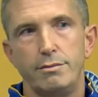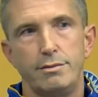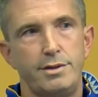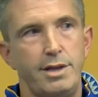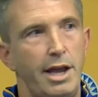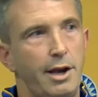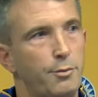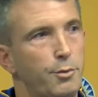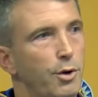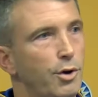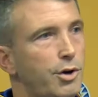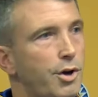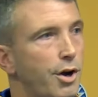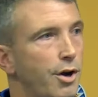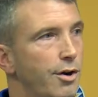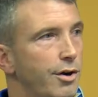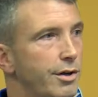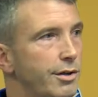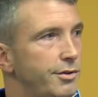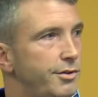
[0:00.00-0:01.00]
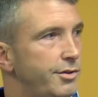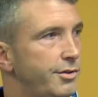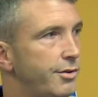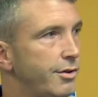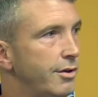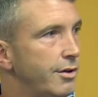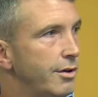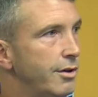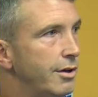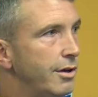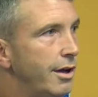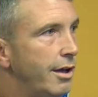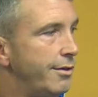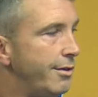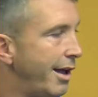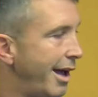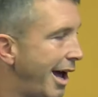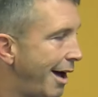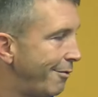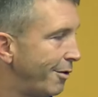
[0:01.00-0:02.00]
take real courage,
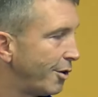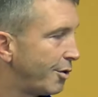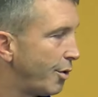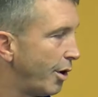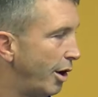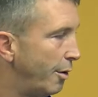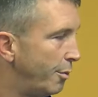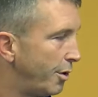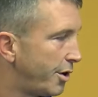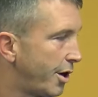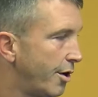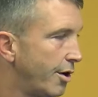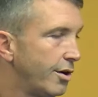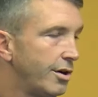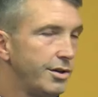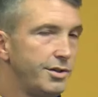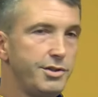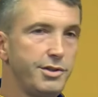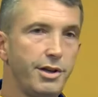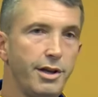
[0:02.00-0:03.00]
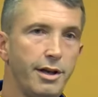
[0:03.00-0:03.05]
and they have incredible courage.